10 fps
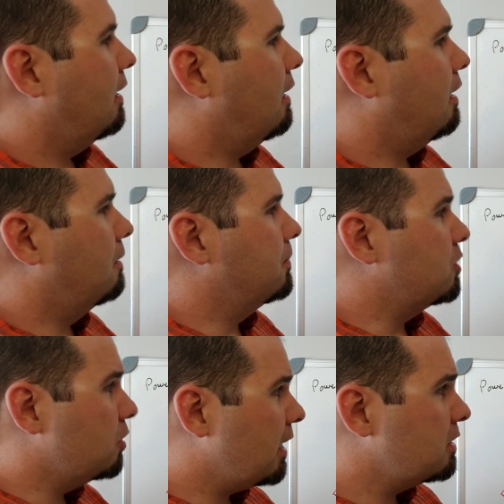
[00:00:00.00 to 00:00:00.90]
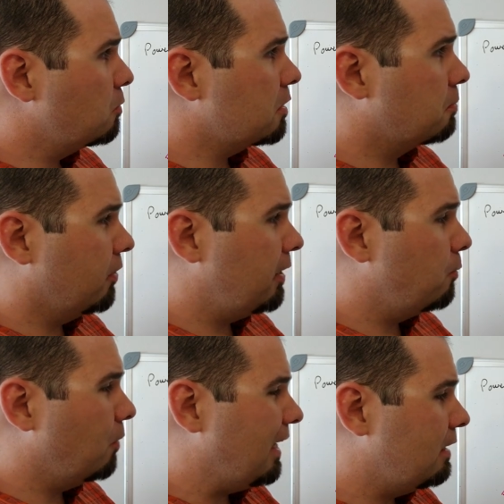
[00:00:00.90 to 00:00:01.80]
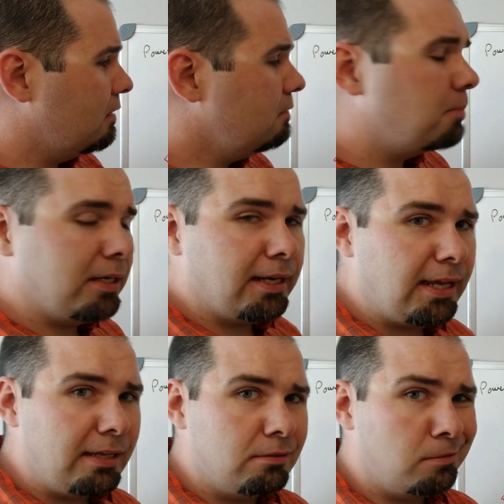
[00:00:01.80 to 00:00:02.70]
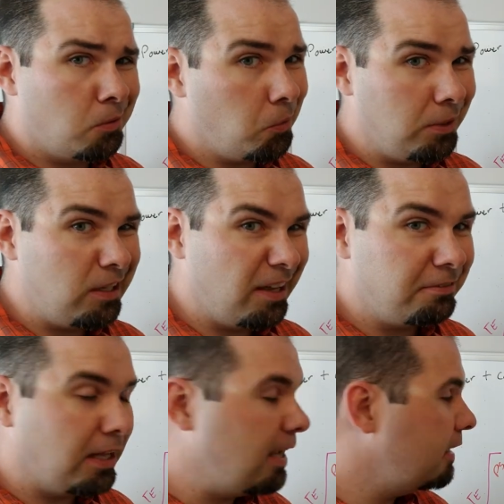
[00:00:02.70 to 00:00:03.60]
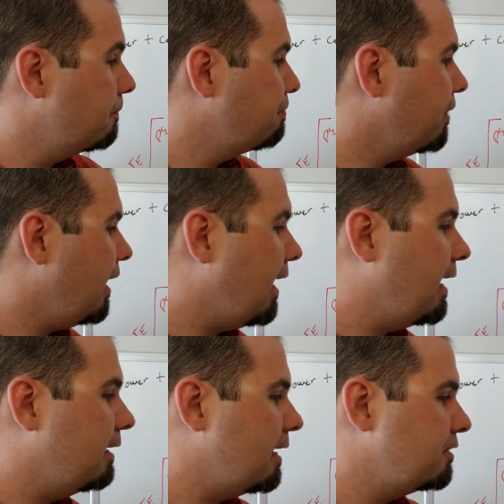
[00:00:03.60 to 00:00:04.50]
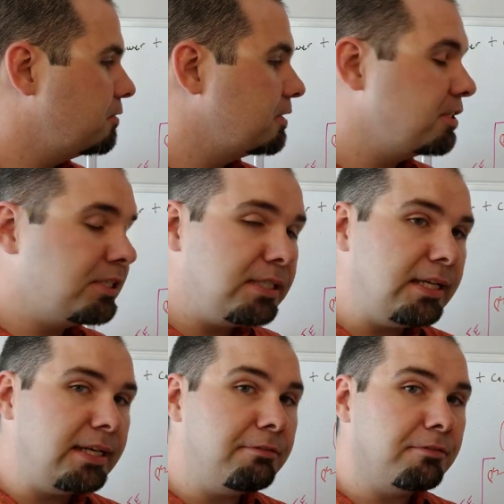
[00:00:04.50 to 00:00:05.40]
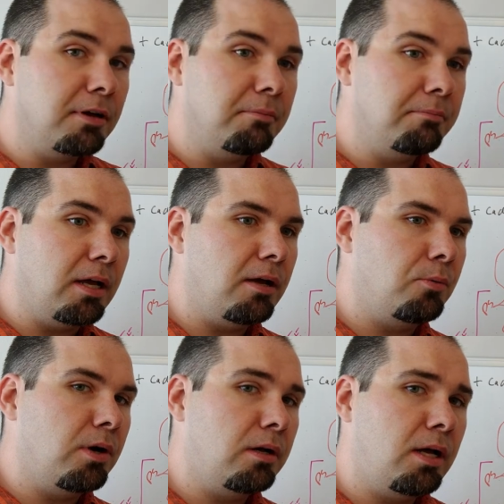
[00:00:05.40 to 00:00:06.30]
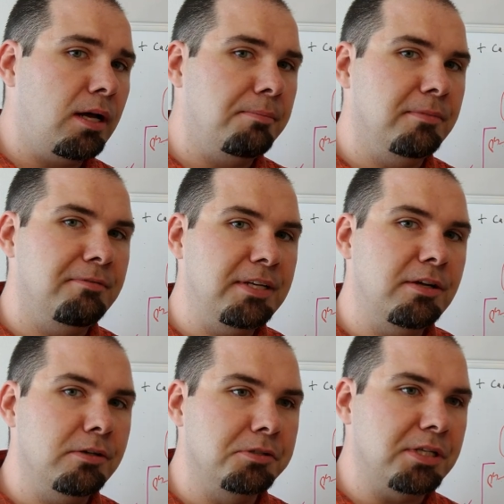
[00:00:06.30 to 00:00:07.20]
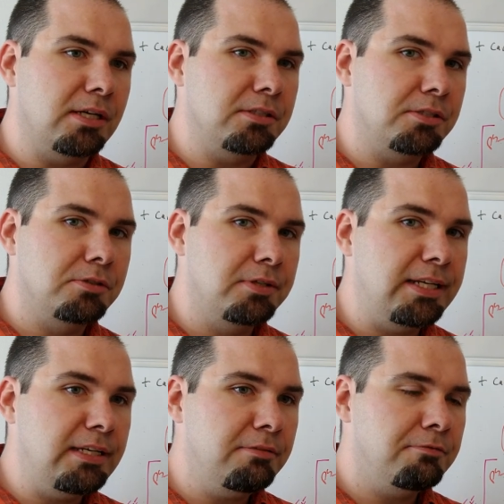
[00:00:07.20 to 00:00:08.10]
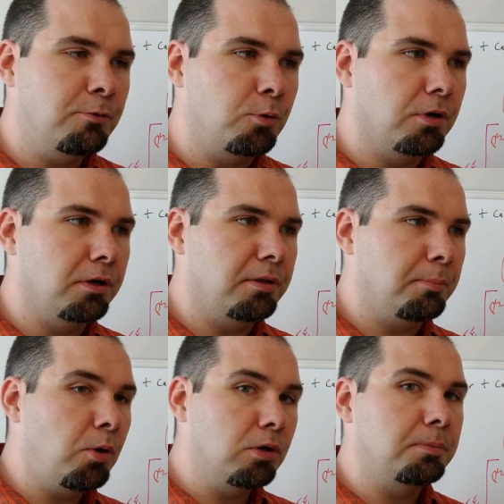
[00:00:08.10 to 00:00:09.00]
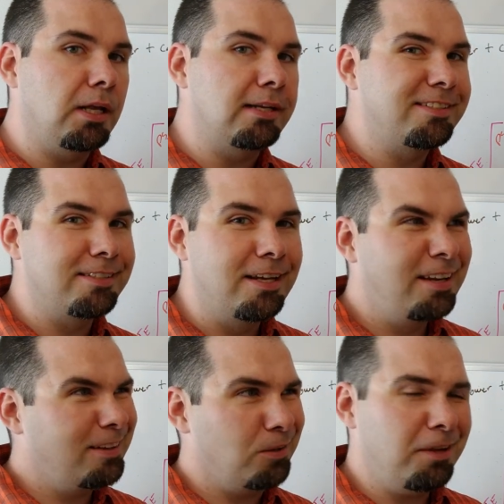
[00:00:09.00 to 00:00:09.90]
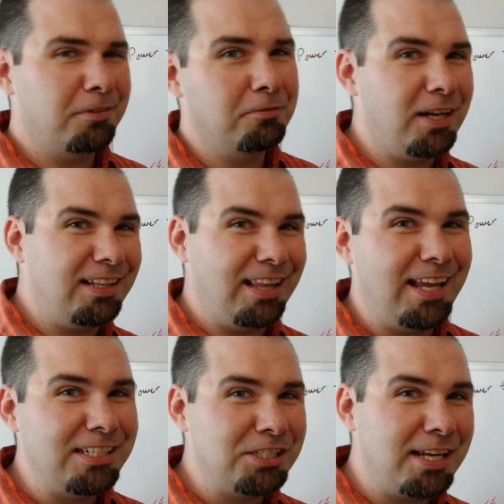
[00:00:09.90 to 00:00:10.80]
Um, it should actually work pretty well, but again, only left leg. And as you can see from um, the videos on screen for the polar plots, left and right leg